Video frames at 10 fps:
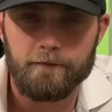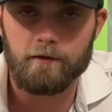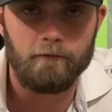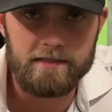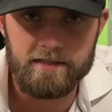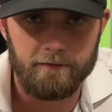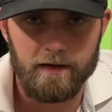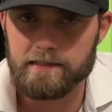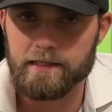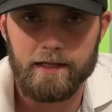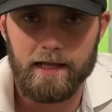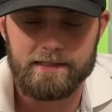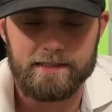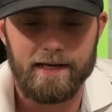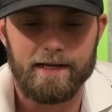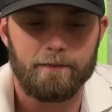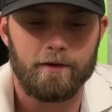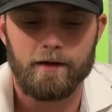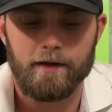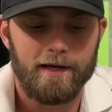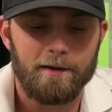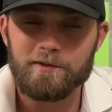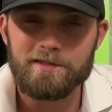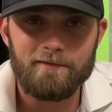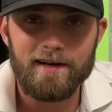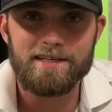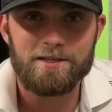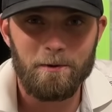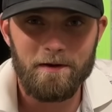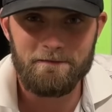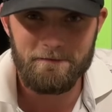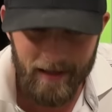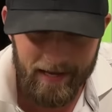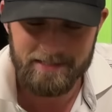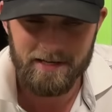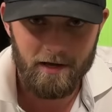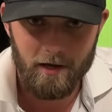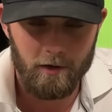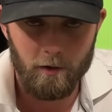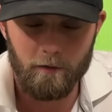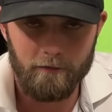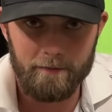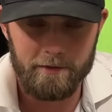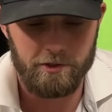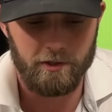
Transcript: the rest of us, and in that statement, it wasn't really to affect a lot of amateur